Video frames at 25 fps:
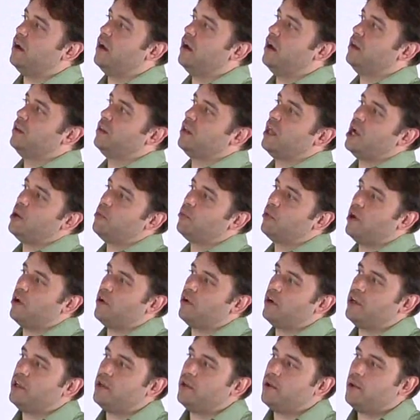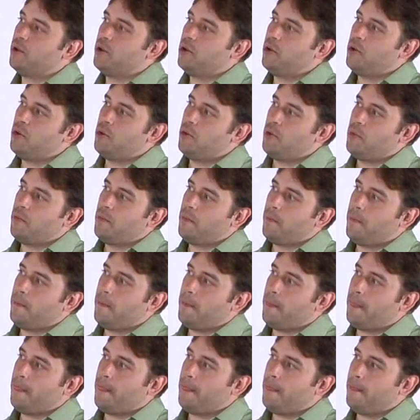a library
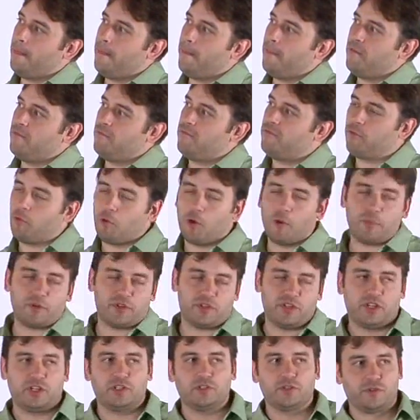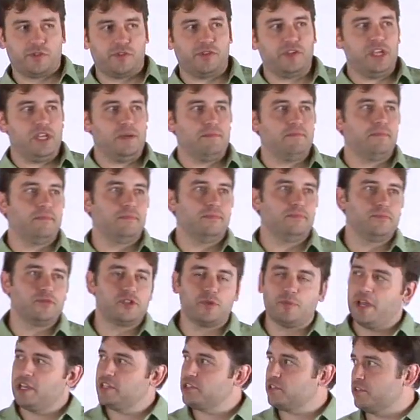for a particular theme.
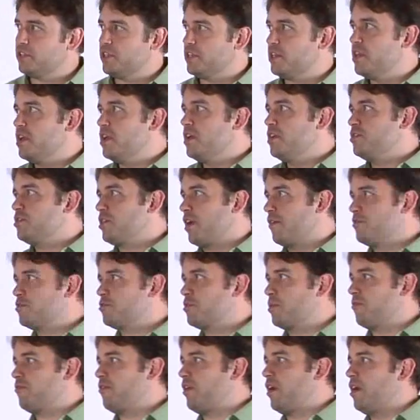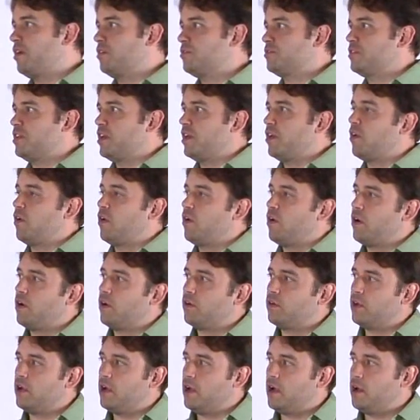So basically, JavaScript files that
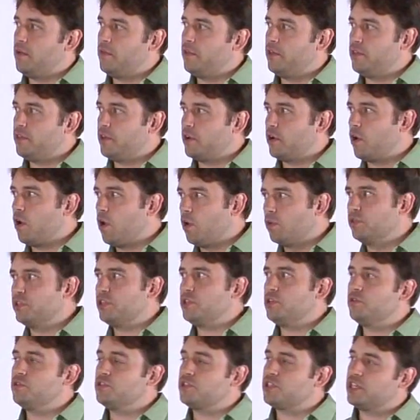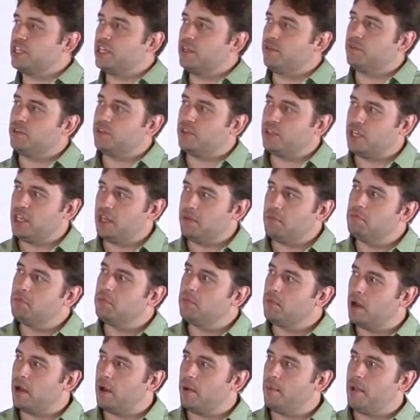are only used in a given theme
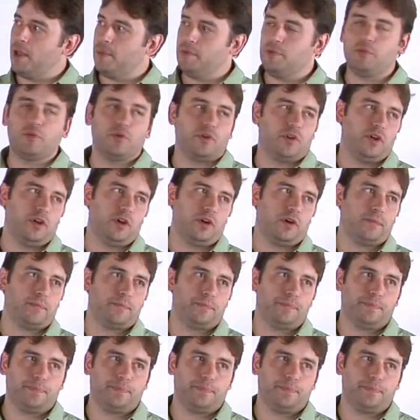may be put here.